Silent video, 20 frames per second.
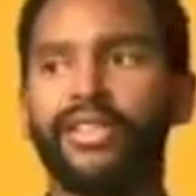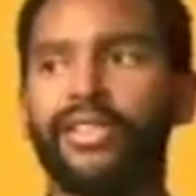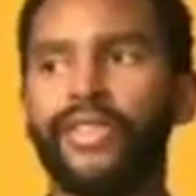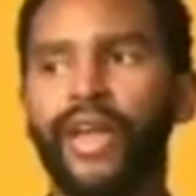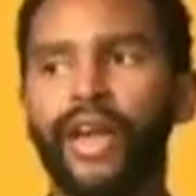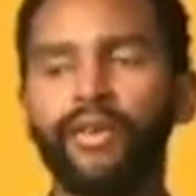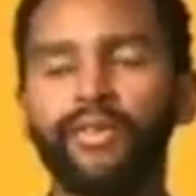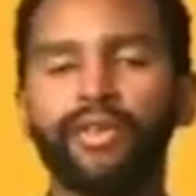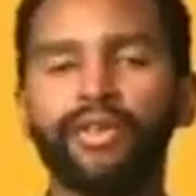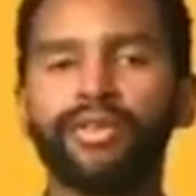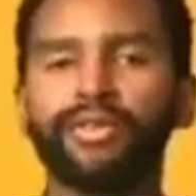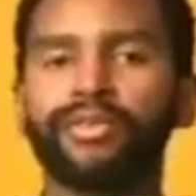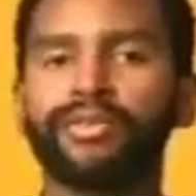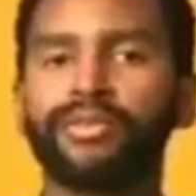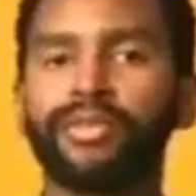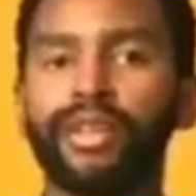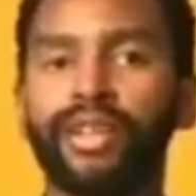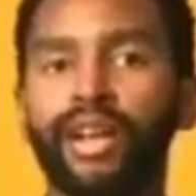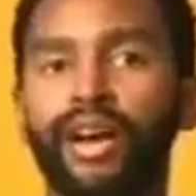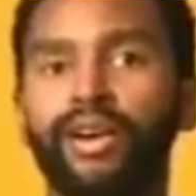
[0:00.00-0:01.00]
They were,
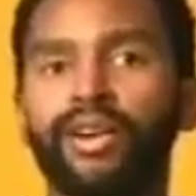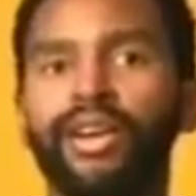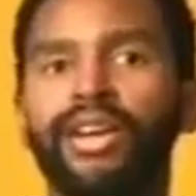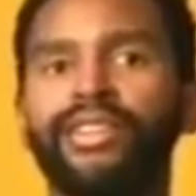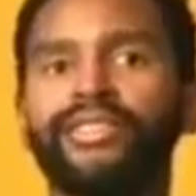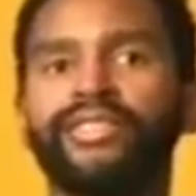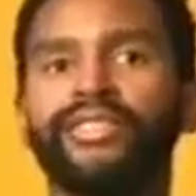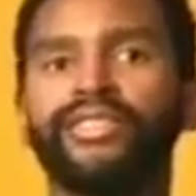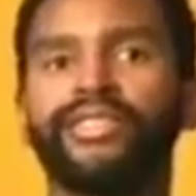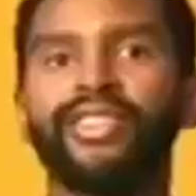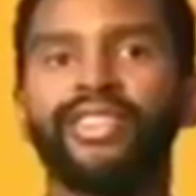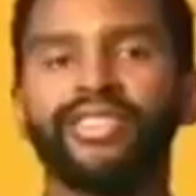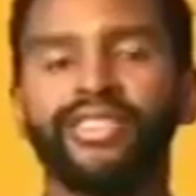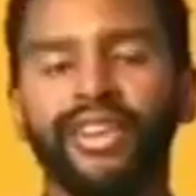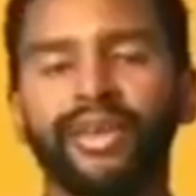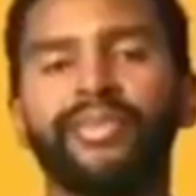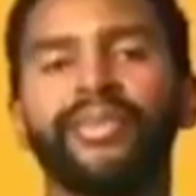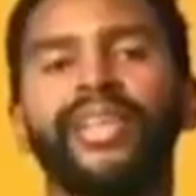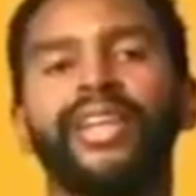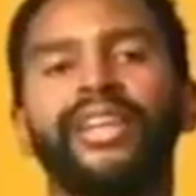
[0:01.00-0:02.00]
it's just an
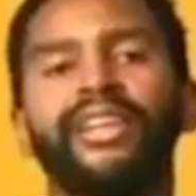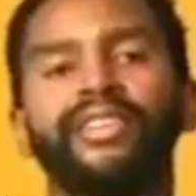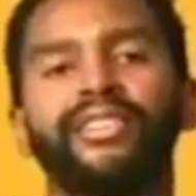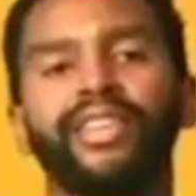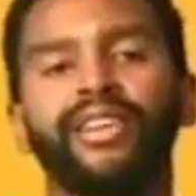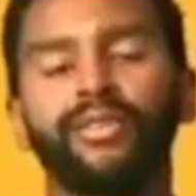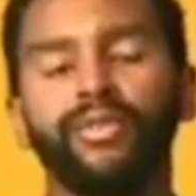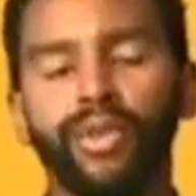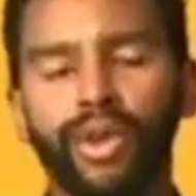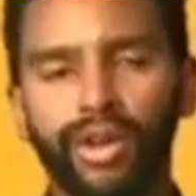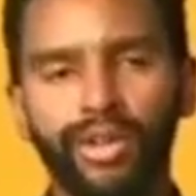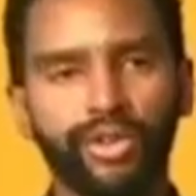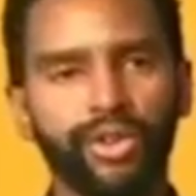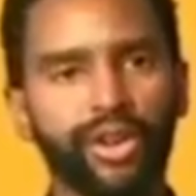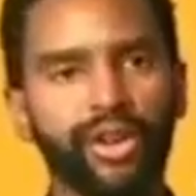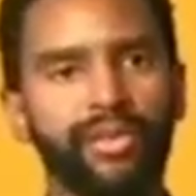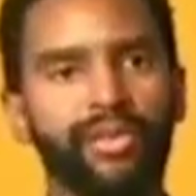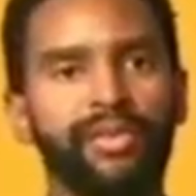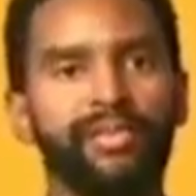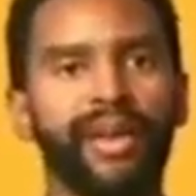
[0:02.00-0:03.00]
intimidating thing where you
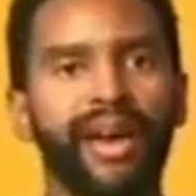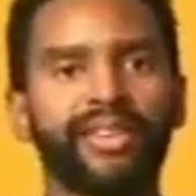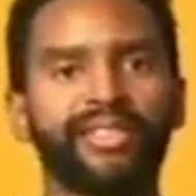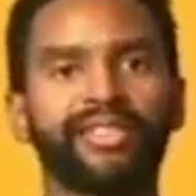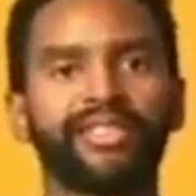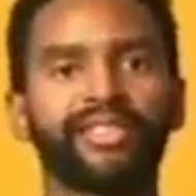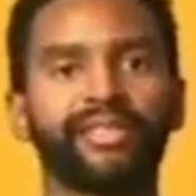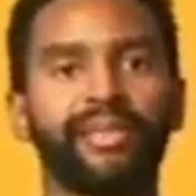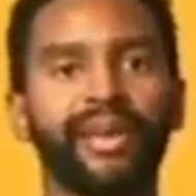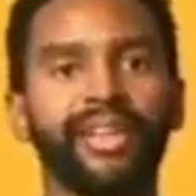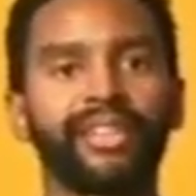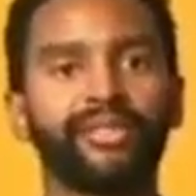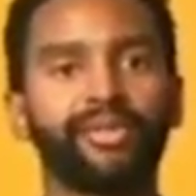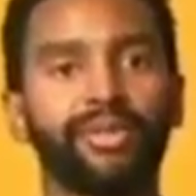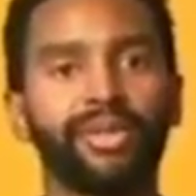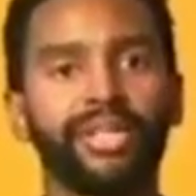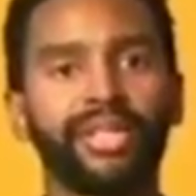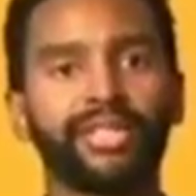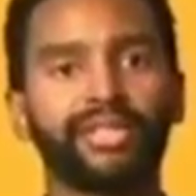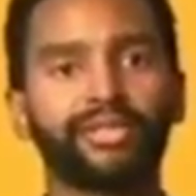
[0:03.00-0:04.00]
could be matching somebody
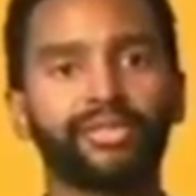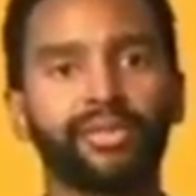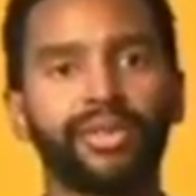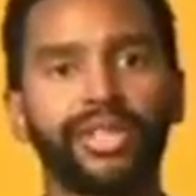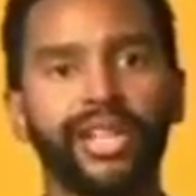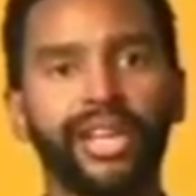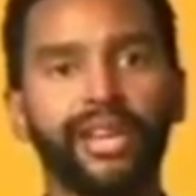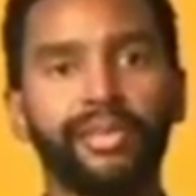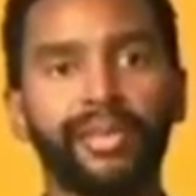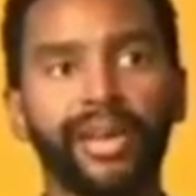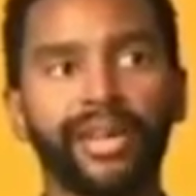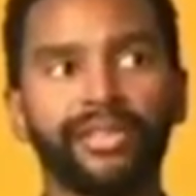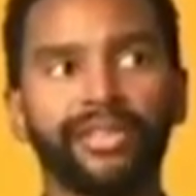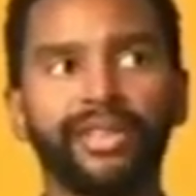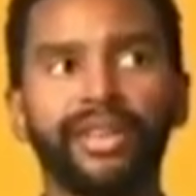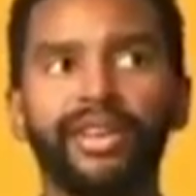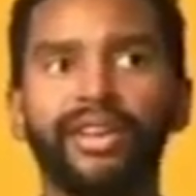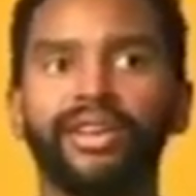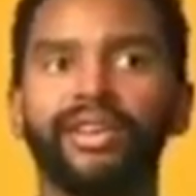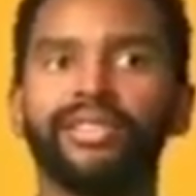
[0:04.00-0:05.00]
to a list or a
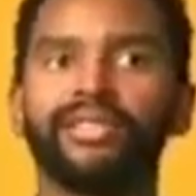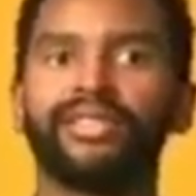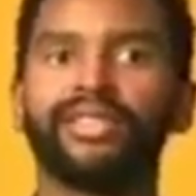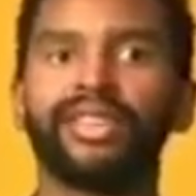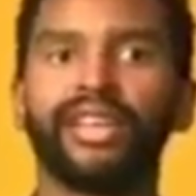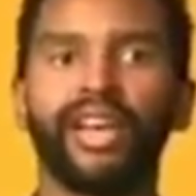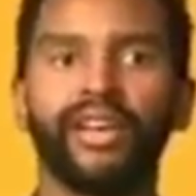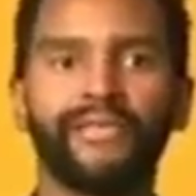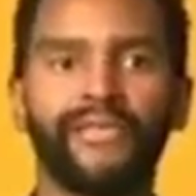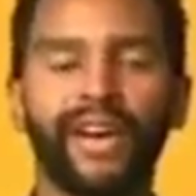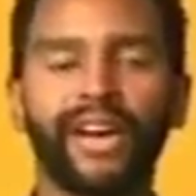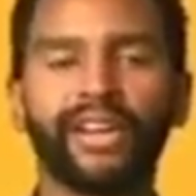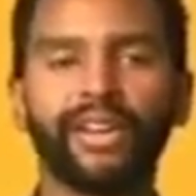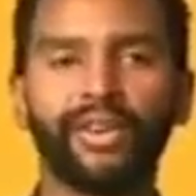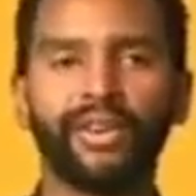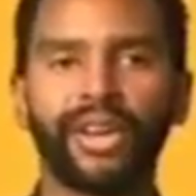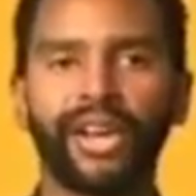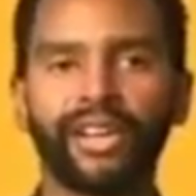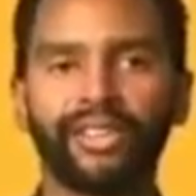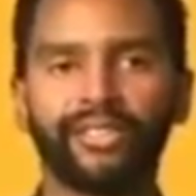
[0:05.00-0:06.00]
database to, if I
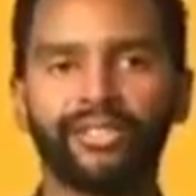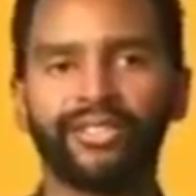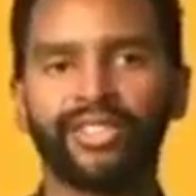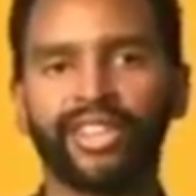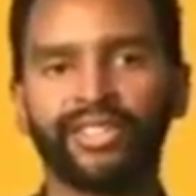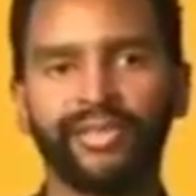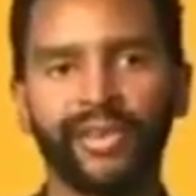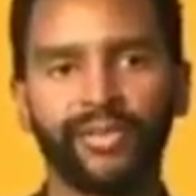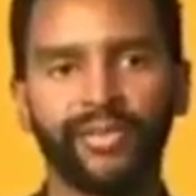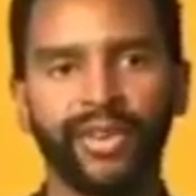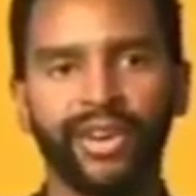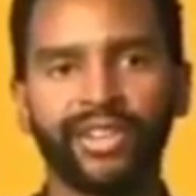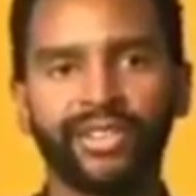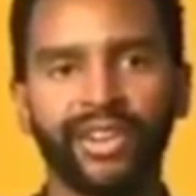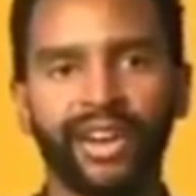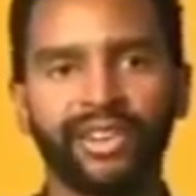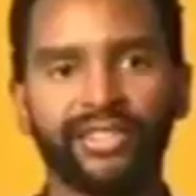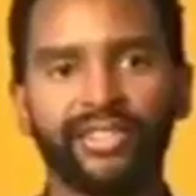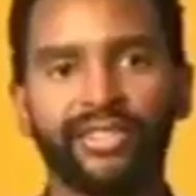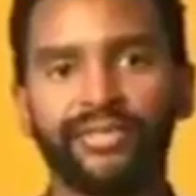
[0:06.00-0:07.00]
go to exercise my
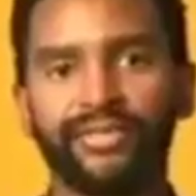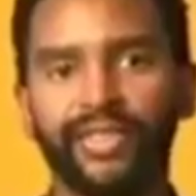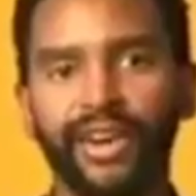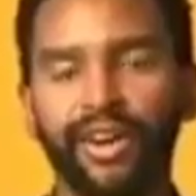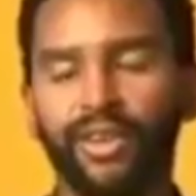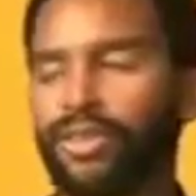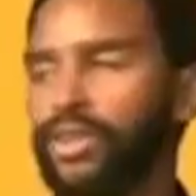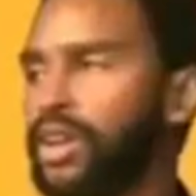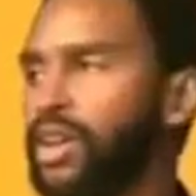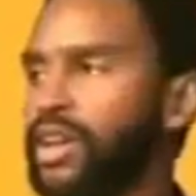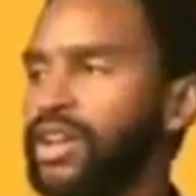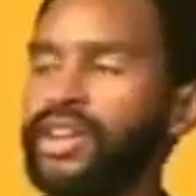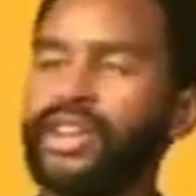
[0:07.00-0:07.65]
franchise and vote,